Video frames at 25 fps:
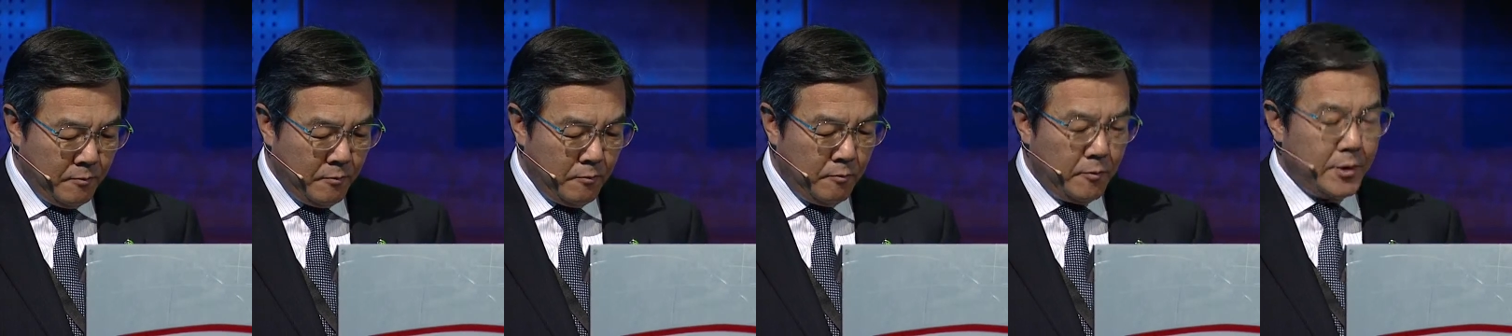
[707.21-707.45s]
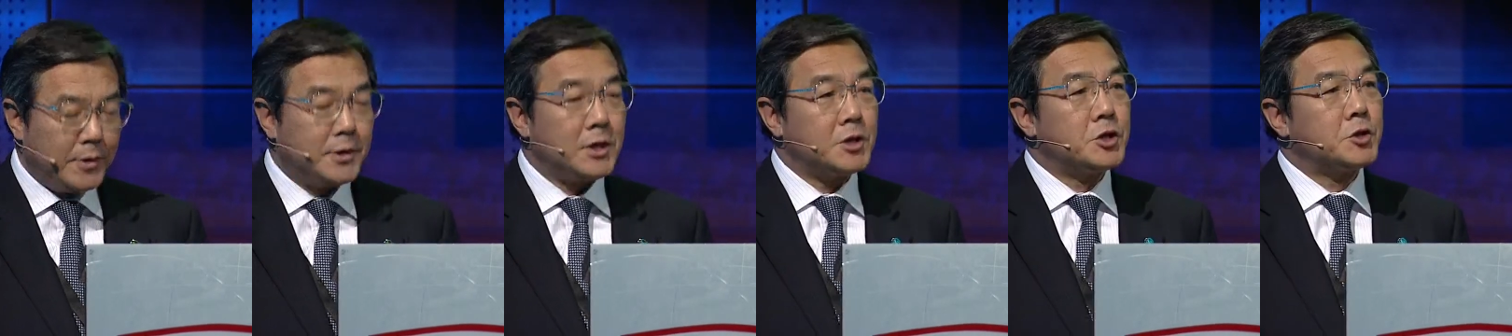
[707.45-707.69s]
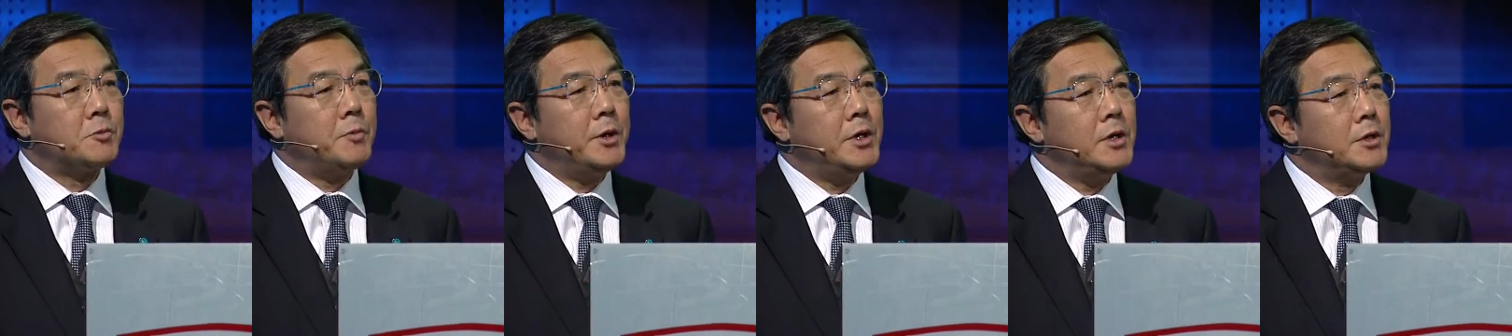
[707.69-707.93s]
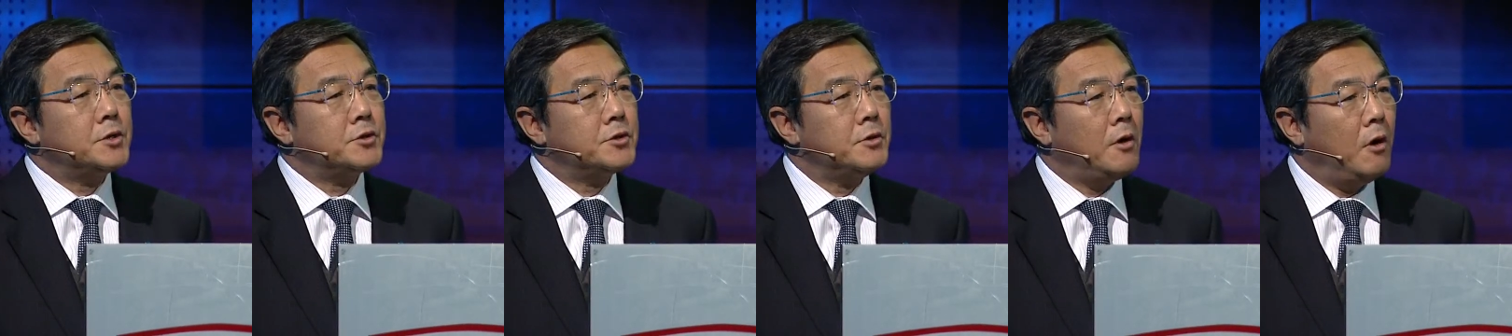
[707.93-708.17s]
with the
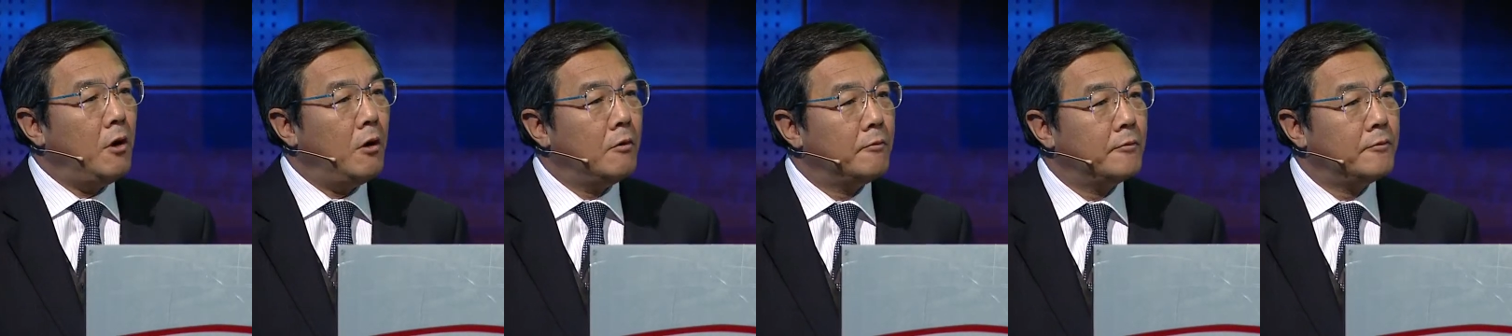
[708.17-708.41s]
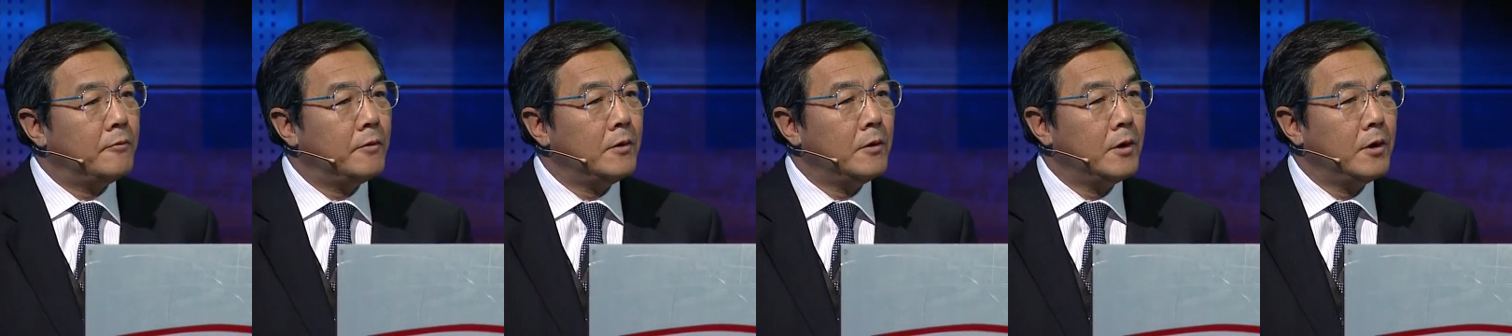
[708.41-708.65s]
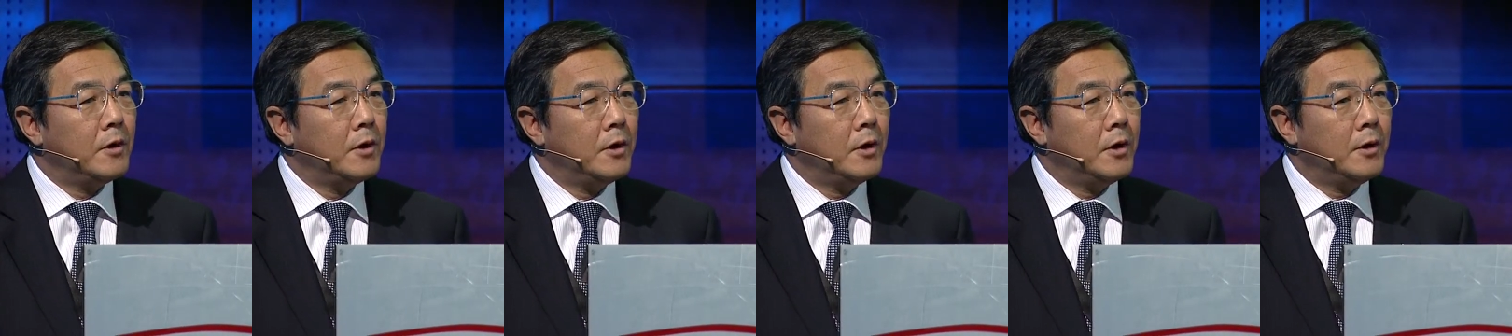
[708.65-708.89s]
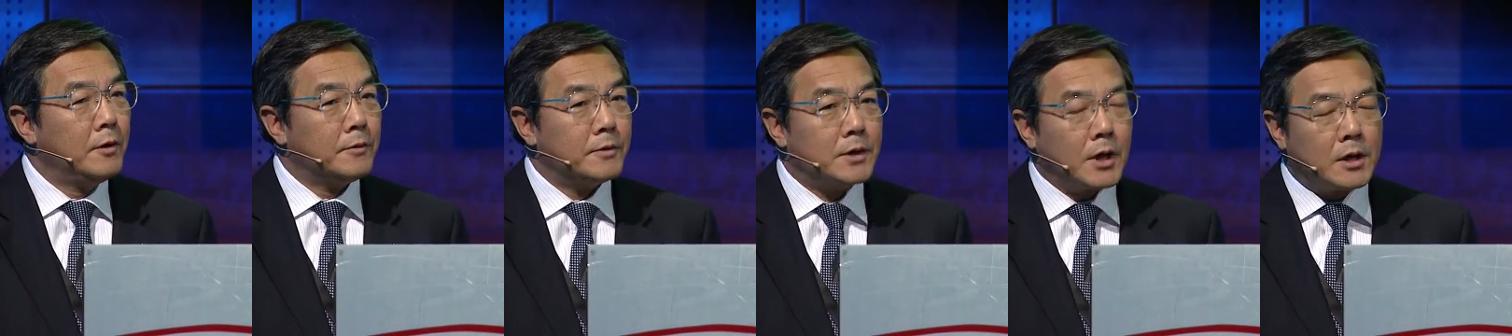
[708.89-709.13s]
spirit of
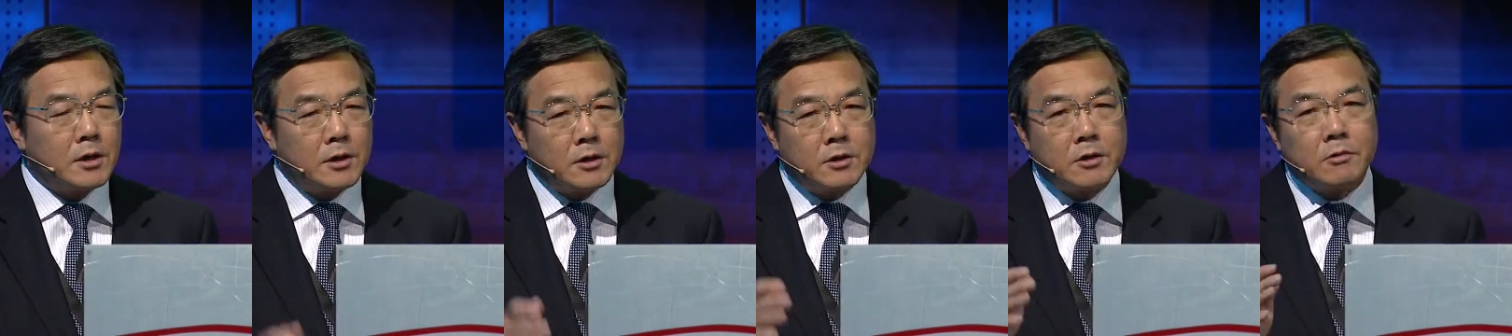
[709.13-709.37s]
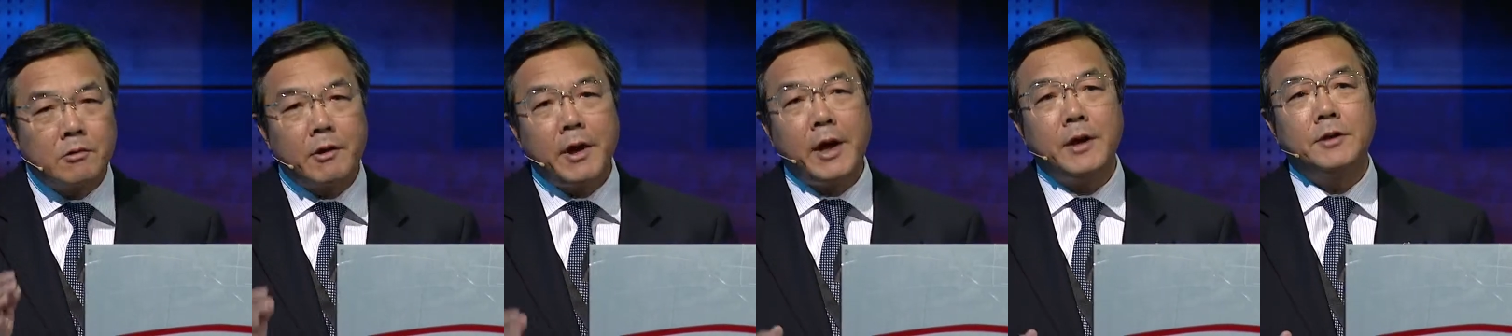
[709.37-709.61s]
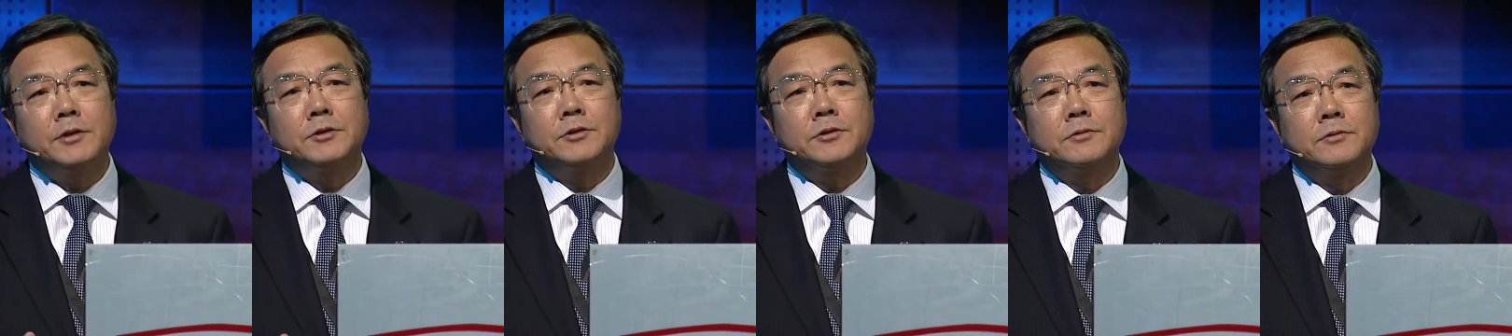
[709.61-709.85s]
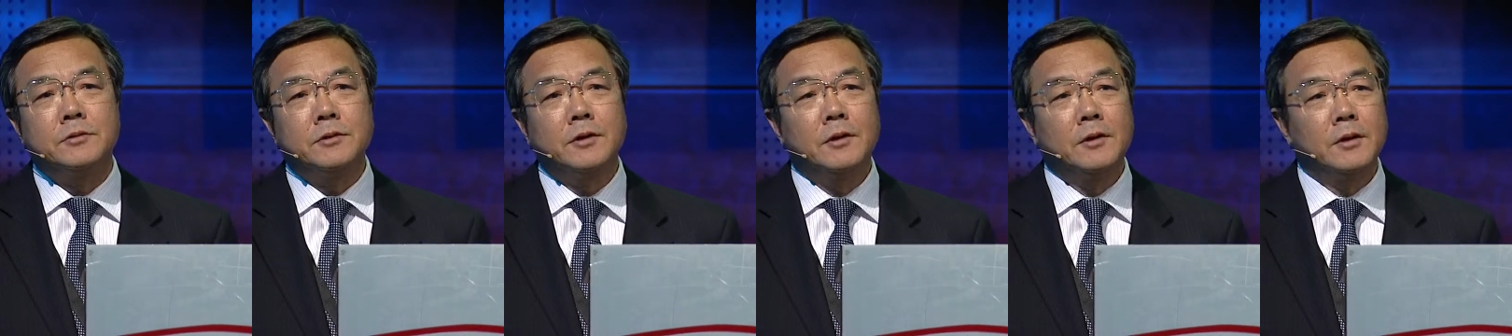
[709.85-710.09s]
the great
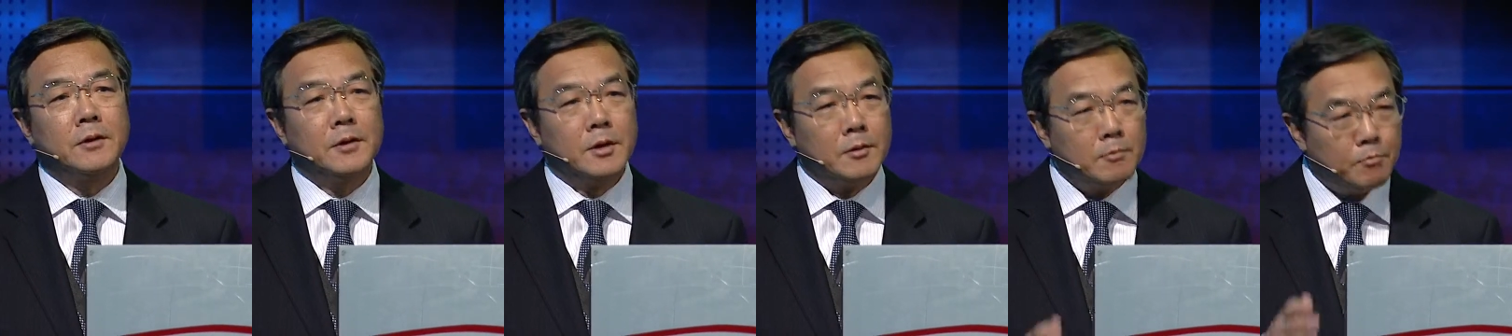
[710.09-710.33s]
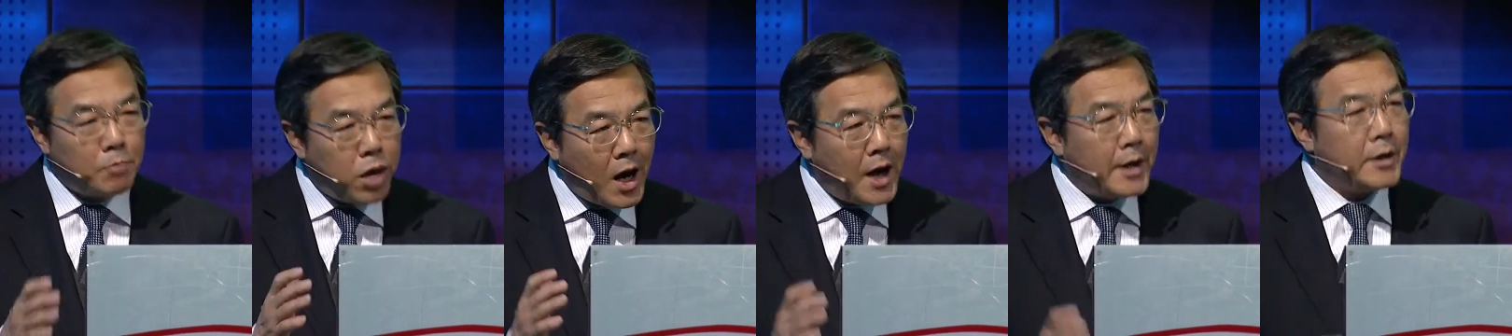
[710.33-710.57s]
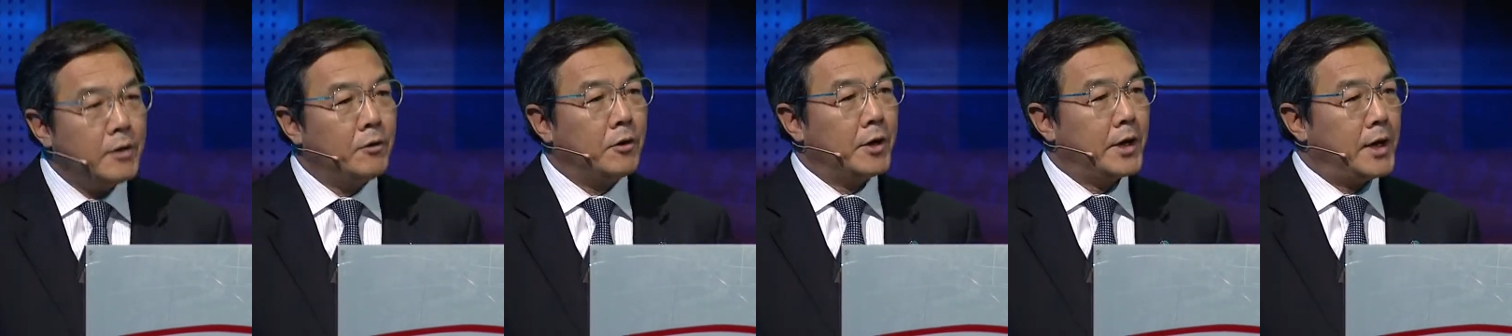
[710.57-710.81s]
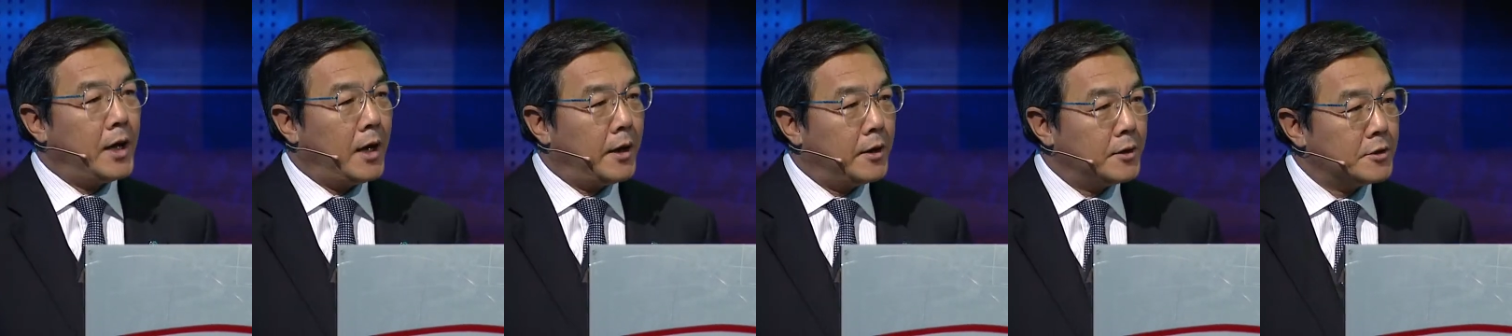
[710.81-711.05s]

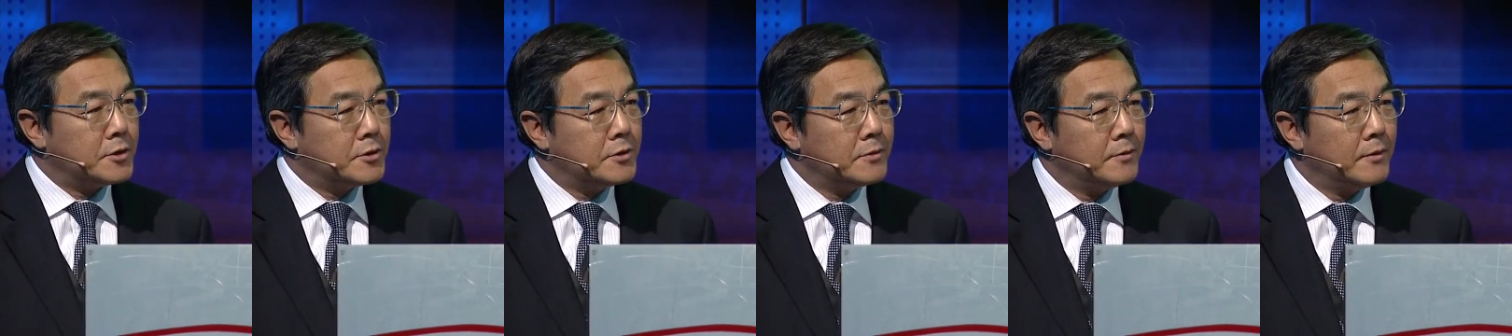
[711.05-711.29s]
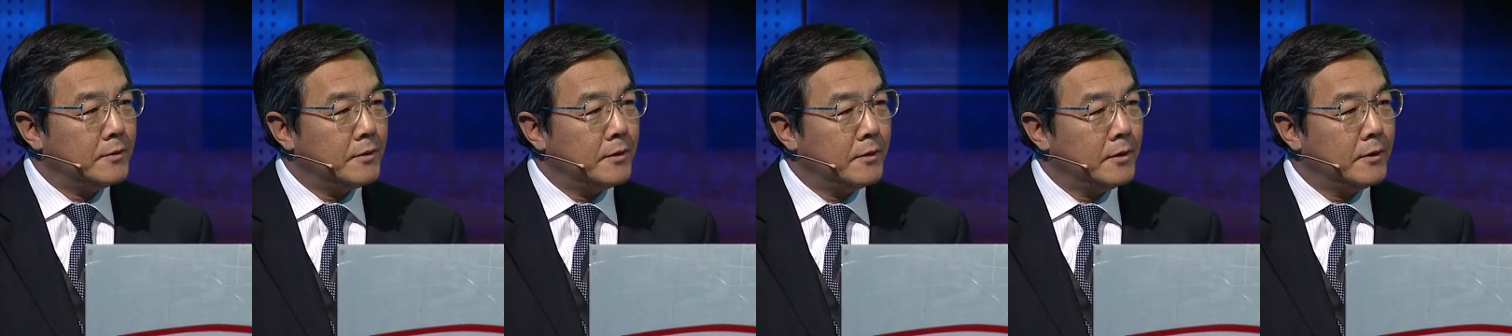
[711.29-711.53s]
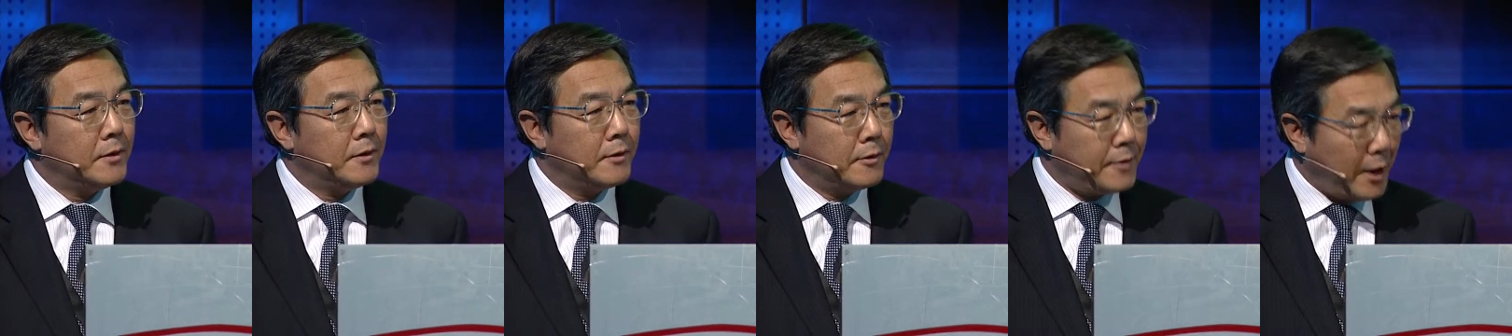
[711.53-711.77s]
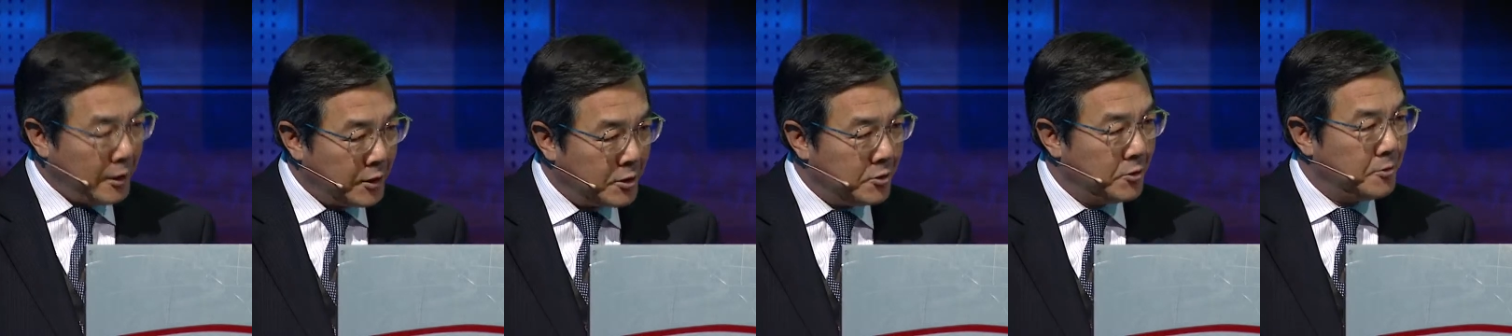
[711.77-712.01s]
pioneers.
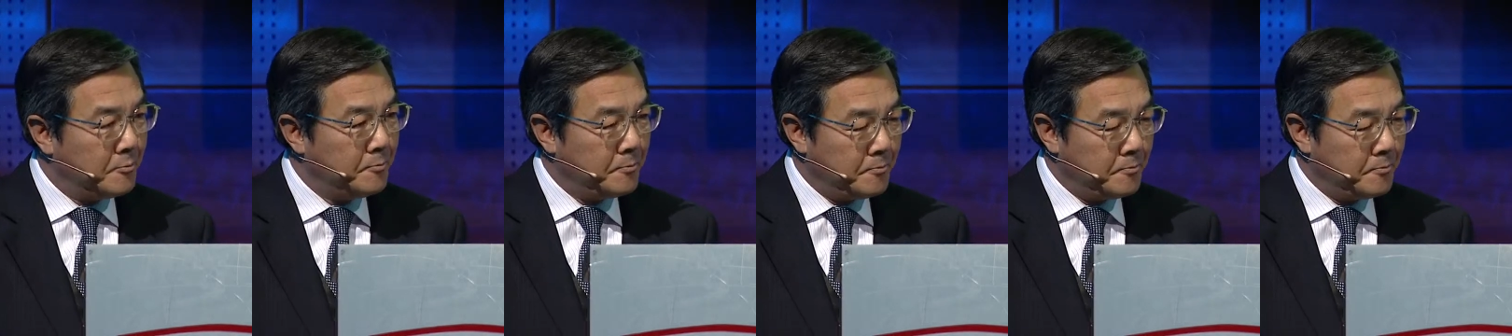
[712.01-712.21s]
Thank you.